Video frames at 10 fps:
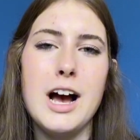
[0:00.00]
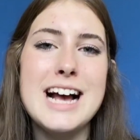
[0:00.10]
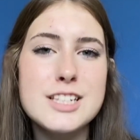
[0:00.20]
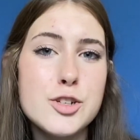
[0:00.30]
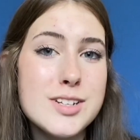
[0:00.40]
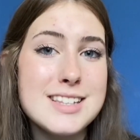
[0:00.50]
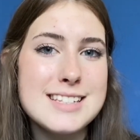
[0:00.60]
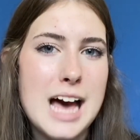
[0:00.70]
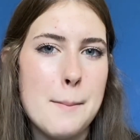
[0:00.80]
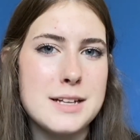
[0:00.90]
As soon as
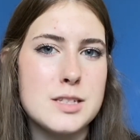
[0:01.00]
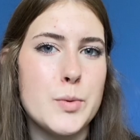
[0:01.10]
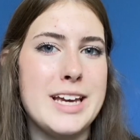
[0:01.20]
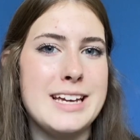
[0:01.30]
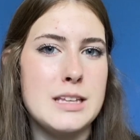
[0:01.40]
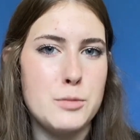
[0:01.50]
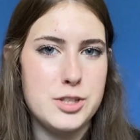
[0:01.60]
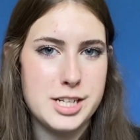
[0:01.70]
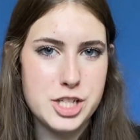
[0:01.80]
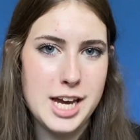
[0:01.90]
this happens, we hear the
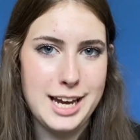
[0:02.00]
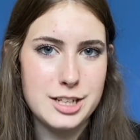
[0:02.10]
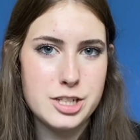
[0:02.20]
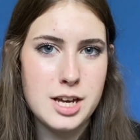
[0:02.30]
music change.